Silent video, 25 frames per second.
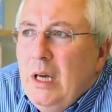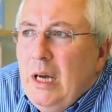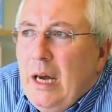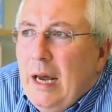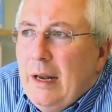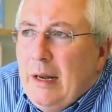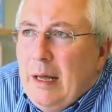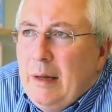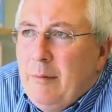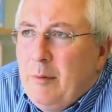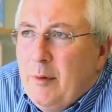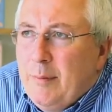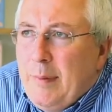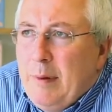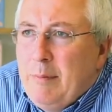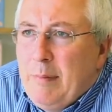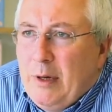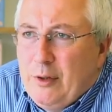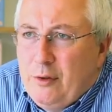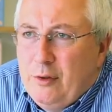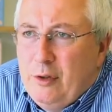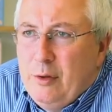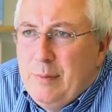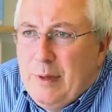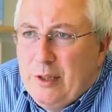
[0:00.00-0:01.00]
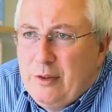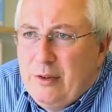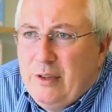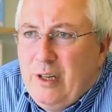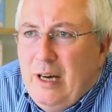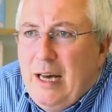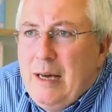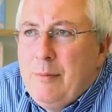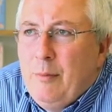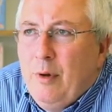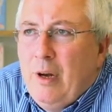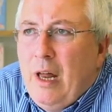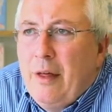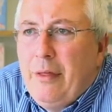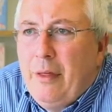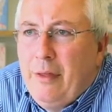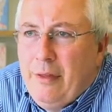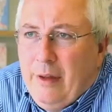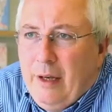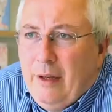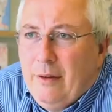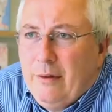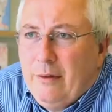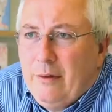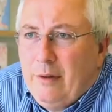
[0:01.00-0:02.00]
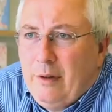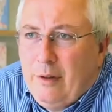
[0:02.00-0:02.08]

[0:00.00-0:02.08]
And I spend much too much time on other things,